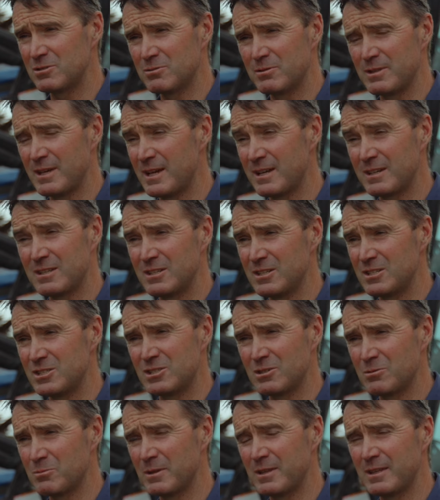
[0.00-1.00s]
or the air
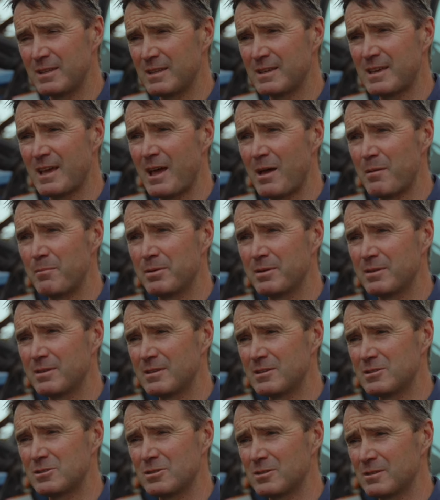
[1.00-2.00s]
conditioning within the cab,
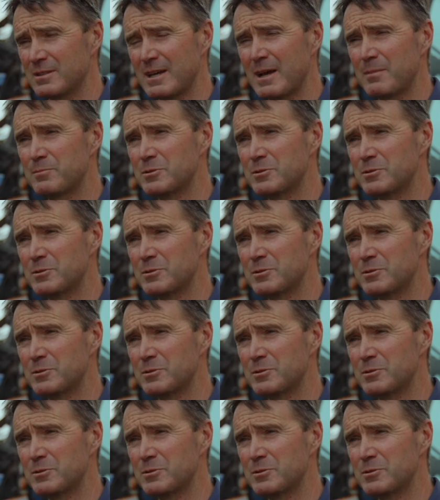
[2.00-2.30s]
they're certainly up